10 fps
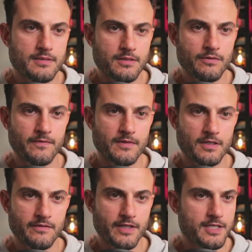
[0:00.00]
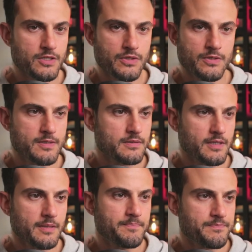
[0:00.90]
Com convenient to use.
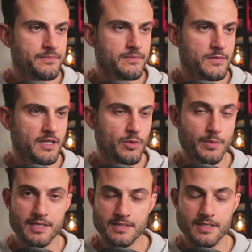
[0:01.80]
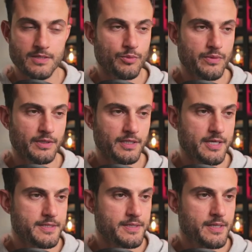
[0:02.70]
Yep. Yeah, Mamiya 6 would be really nice.